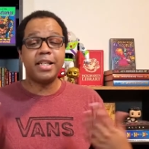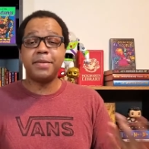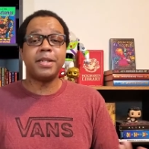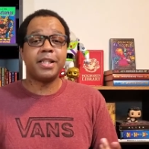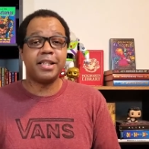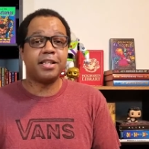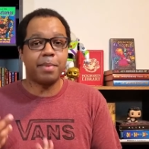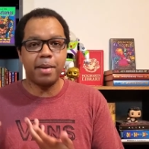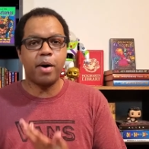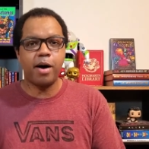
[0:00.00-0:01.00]
especially since
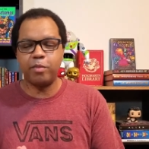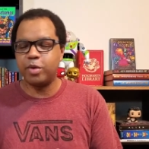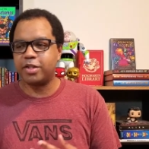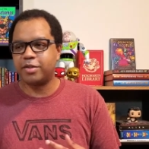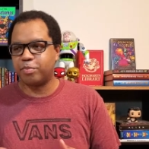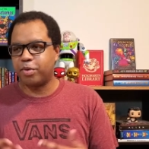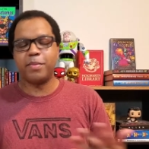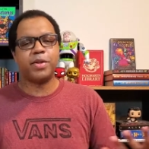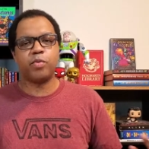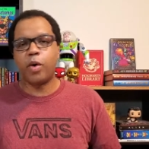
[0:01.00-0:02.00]
my mom was
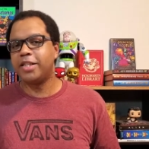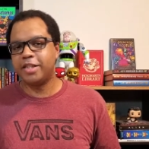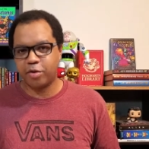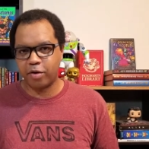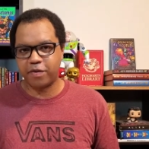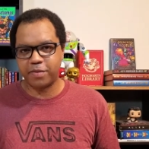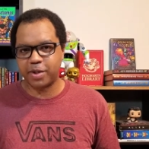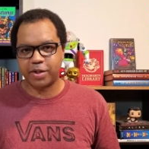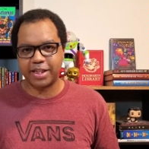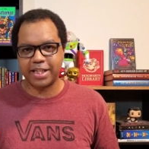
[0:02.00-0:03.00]
pretty much watching horror films
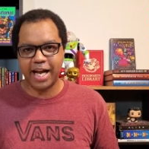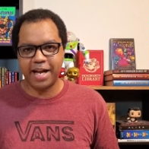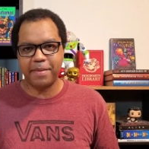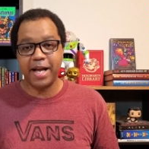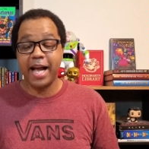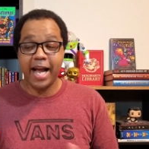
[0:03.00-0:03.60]
all the time.